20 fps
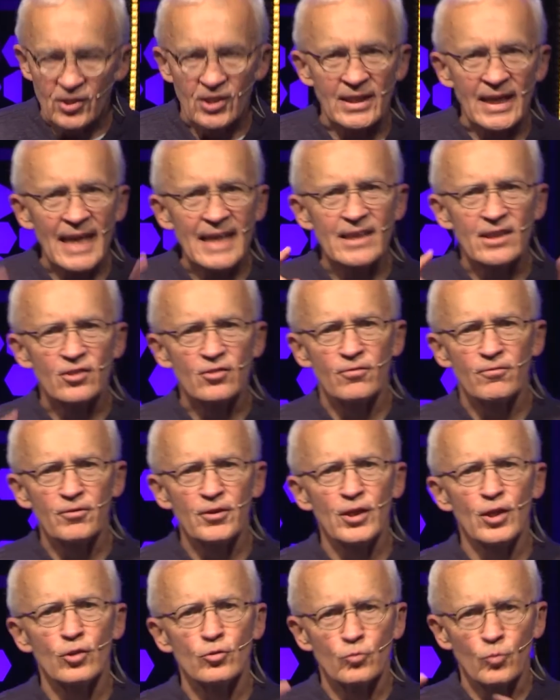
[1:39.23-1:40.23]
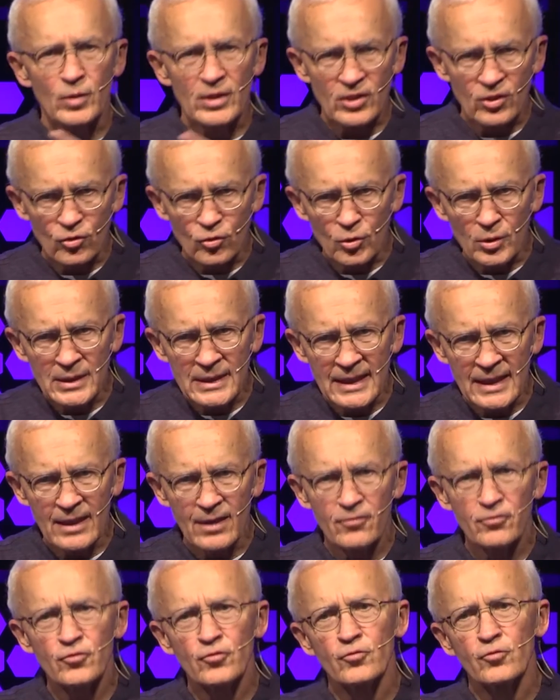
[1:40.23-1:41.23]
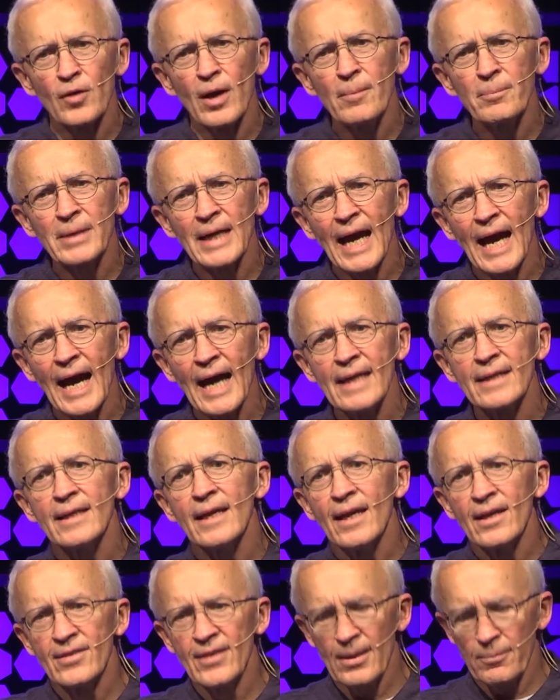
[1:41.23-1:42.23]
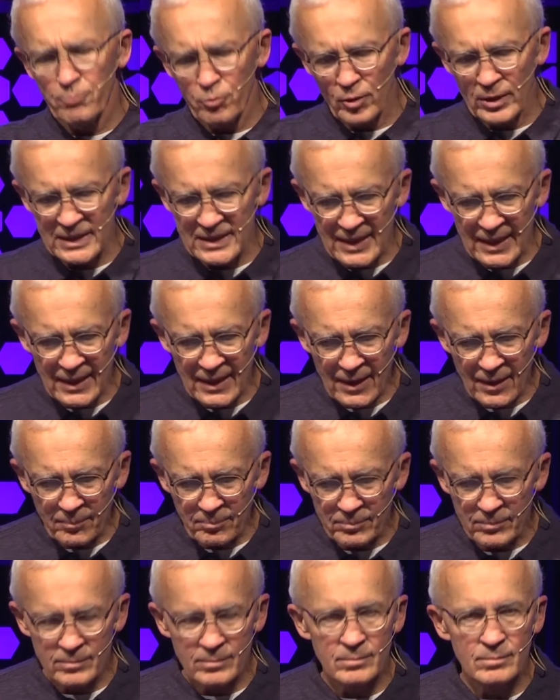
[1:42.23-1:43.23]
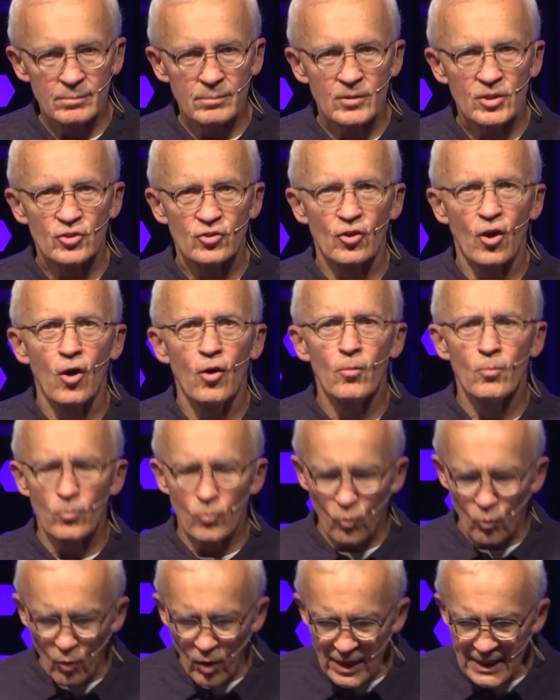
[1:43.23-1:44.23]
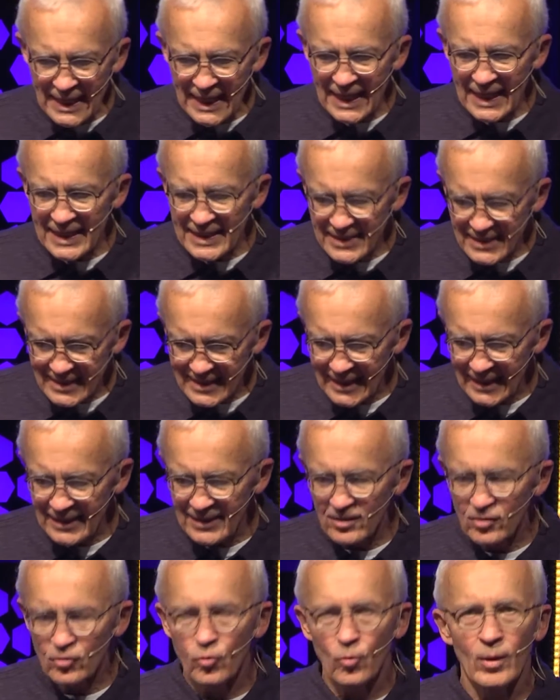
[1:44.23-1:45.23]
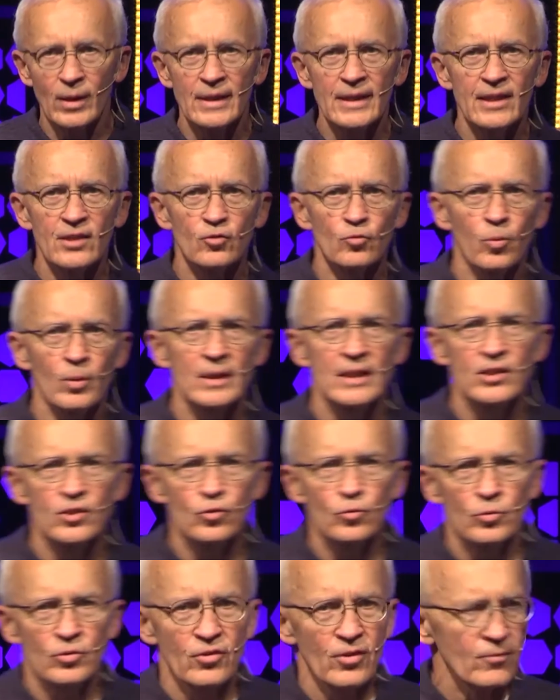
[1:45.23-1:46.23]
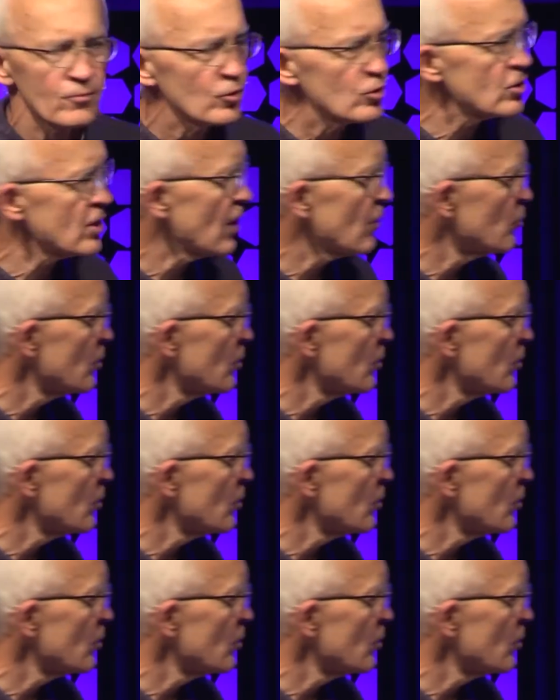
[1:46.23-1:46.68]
Today is filled with good gifts from God that point to him. Psalm 118, 20 and 22 is the verse